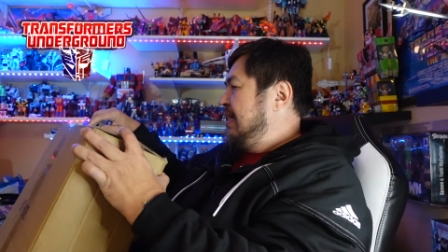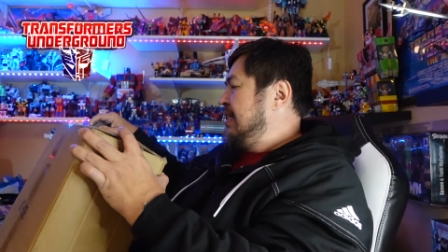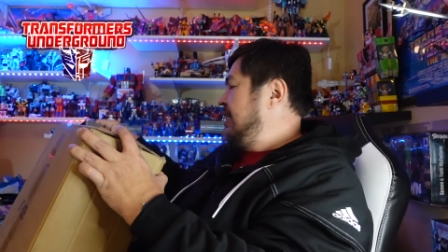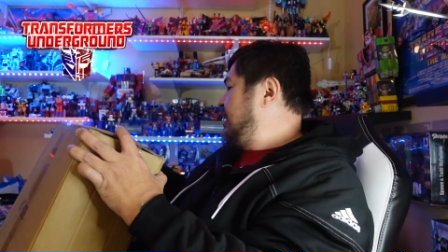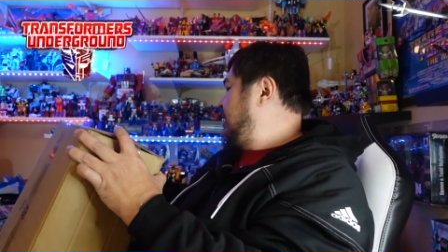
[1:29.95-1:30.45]

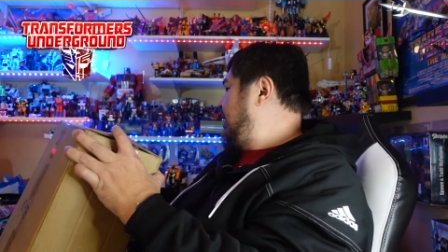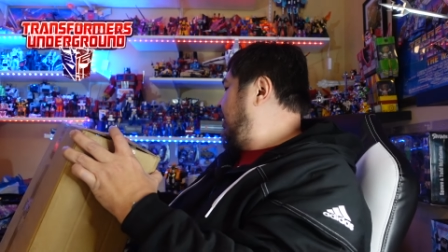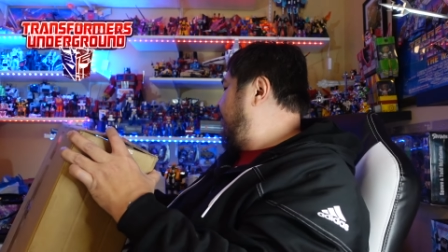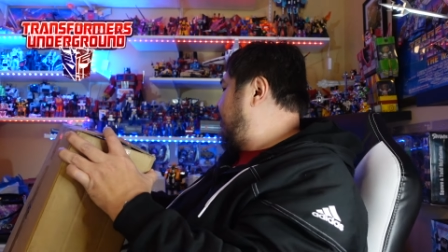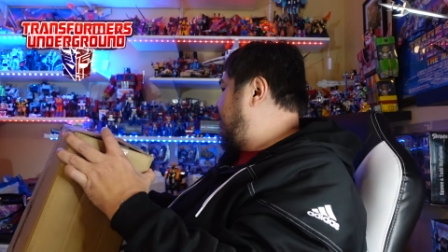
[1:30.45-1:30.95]
Let's
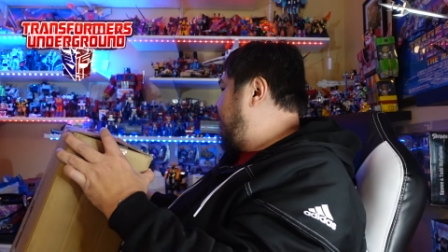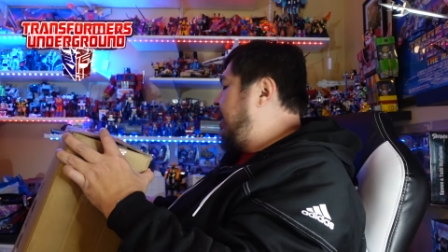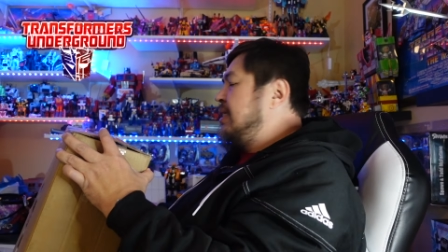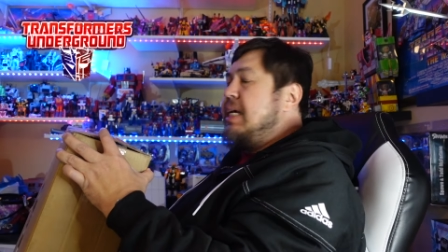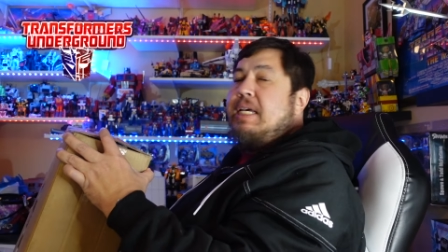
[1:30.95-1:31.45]
see if it's
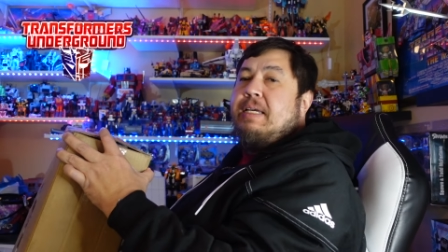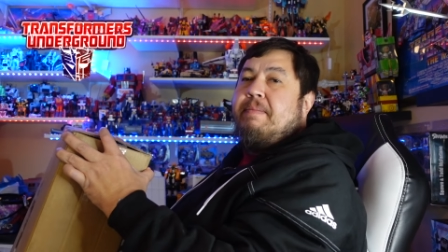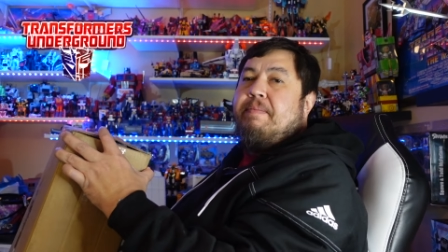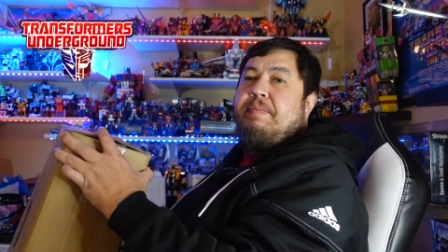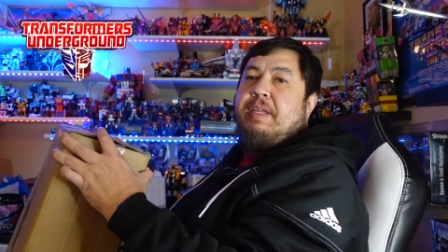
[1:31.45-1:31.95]
amazing.
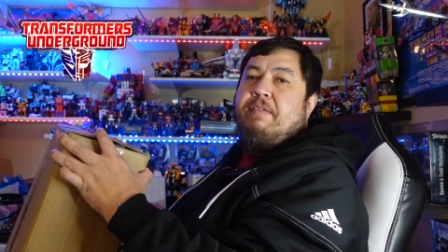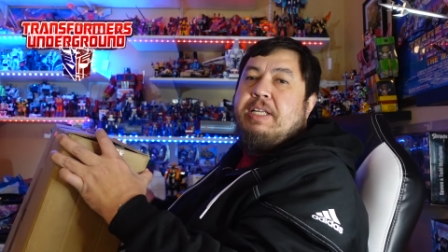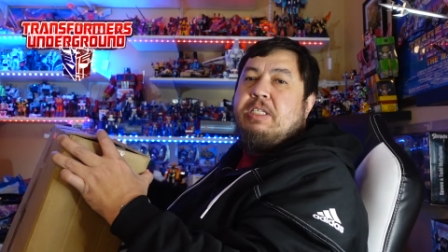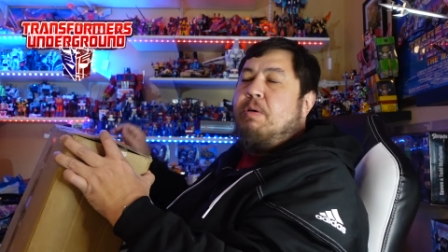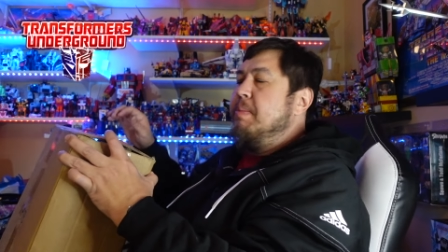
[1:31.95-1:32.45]
If
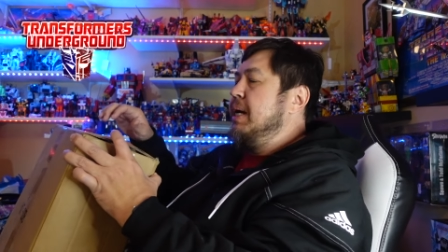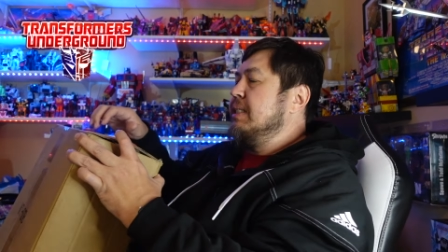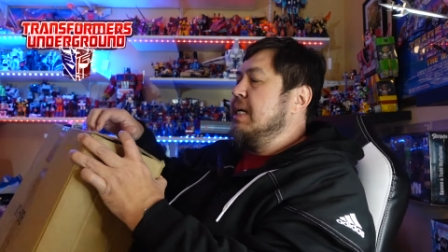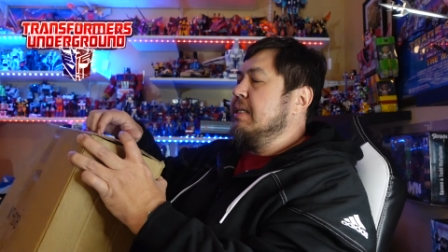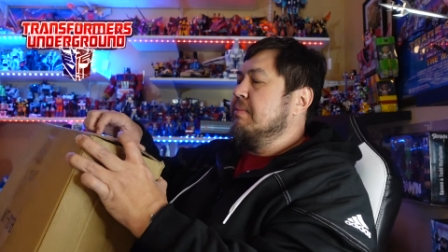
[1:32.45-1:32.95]
it's so
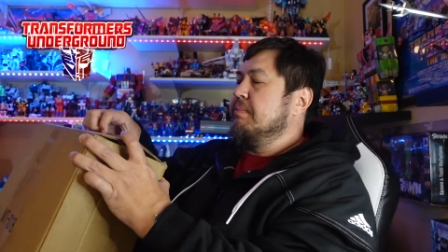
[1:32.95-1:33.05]
amazing.